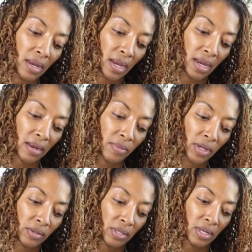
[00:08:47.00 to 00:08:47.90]
And I'm
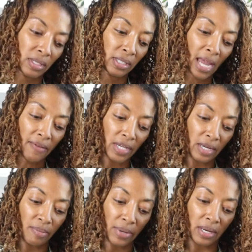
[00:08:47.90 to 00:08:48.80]
using a
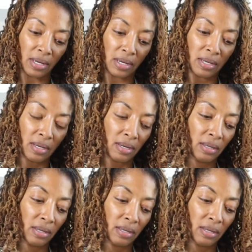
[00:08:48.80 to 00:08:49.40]
safety pin.